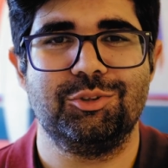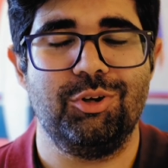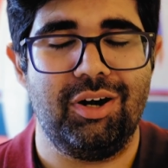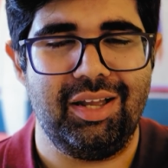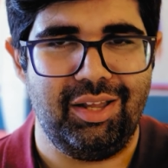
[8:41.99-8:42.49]

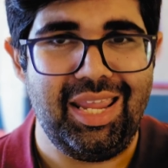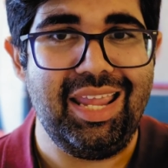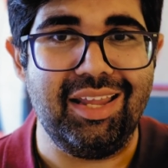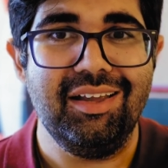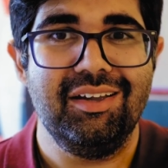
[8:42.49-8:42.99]
So
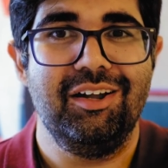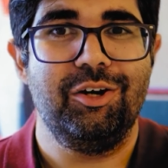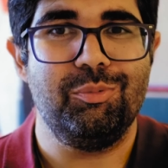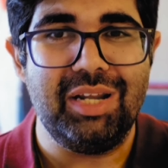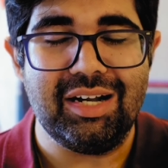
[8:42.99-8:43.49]
A,
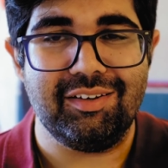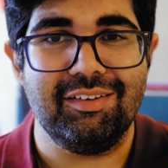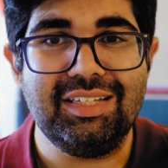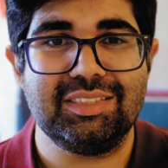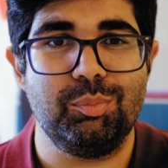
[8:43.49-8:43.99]
to make it
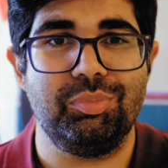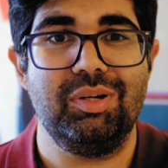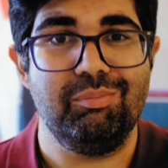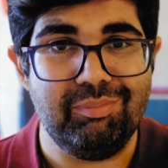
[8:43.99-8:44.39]
really simple,